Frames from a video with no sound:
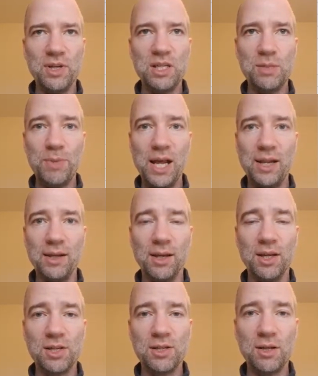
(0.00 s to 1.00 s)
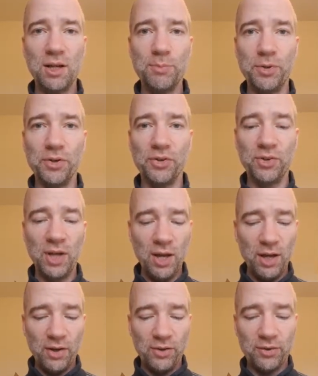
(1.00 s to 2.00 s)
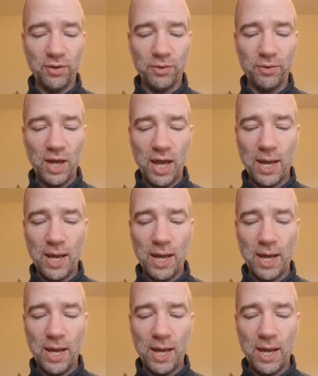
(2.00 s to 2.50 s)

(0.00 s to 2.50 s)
spelling syllables. So